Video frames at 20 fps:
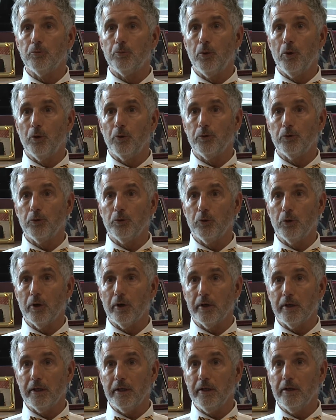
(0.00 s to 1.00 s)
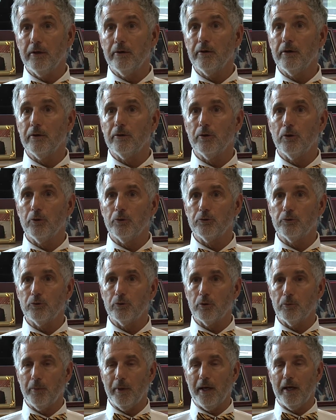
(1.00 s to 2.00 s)
both who are here and those who
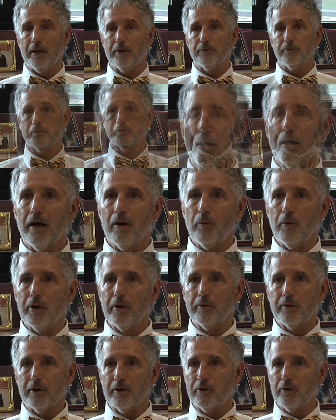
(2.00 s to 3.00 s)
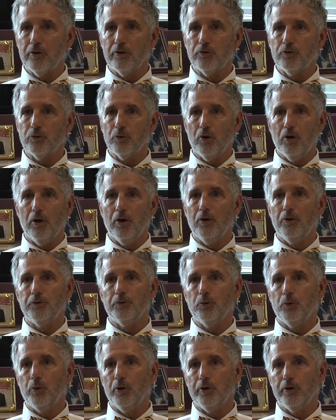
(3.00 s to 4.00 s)
are past. I want to encourage you all
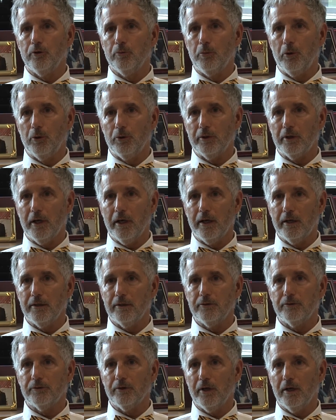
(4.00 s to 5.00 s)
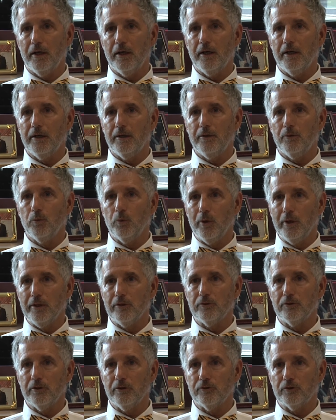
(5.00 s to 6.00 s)
to wear your bow ties on
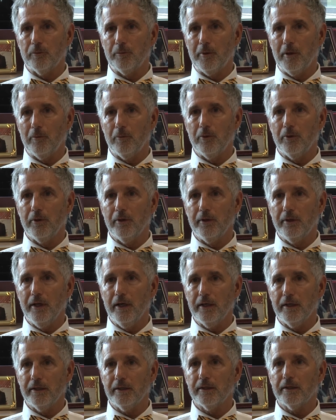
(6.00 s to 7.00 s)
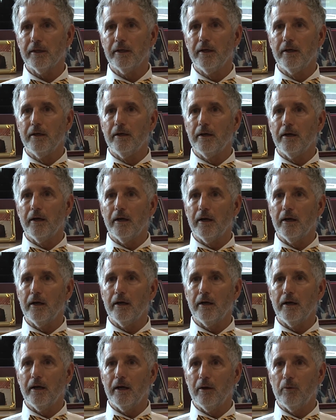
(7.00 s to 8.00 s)
Wednesday, September the 9th. Uh,
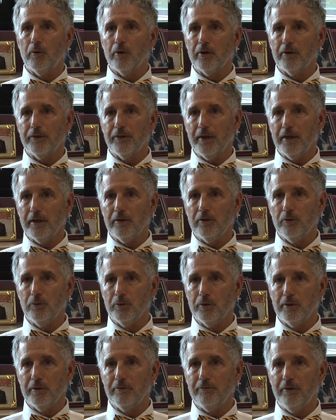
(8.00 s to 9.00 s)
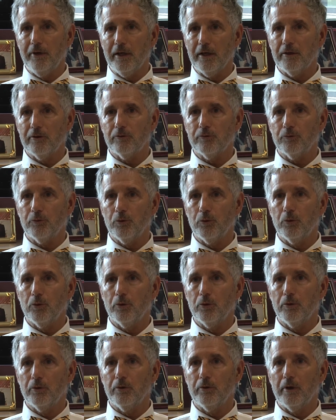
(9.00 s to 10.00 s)
I want to thank you in advance
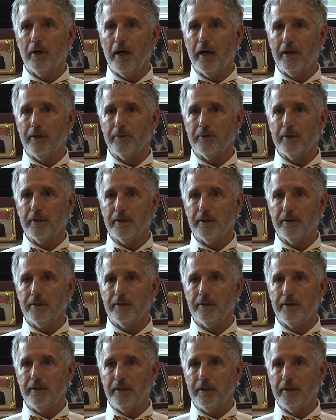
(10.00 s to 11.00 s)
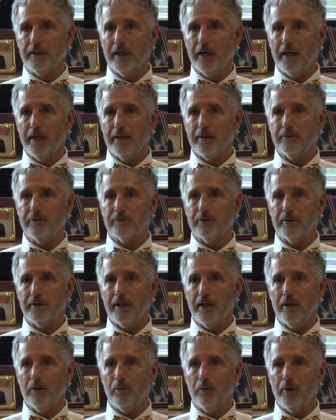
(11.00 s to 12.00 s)
for honoring Dean Heinsz in
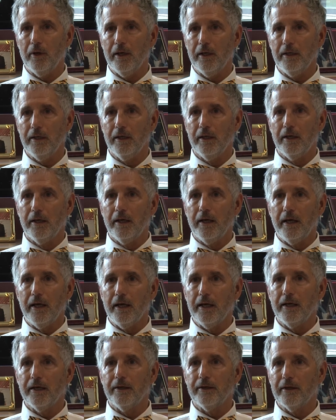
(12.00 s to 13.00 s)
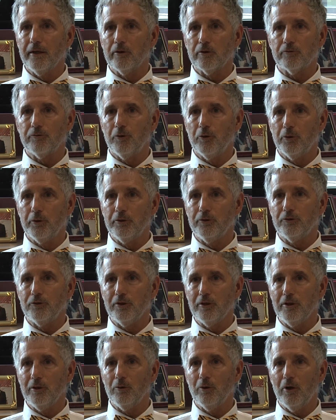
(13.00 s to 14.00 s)
that way, and I look forward to
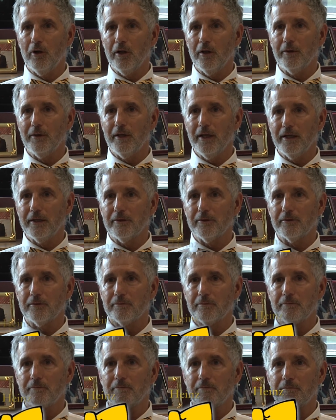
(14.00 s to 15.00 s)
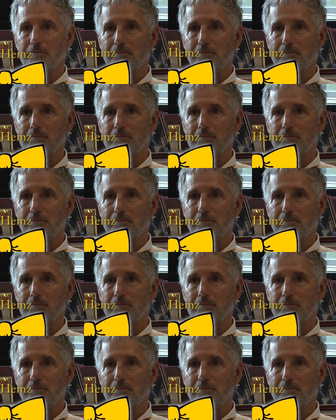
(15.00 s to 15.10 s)
seeing you all on the 9th.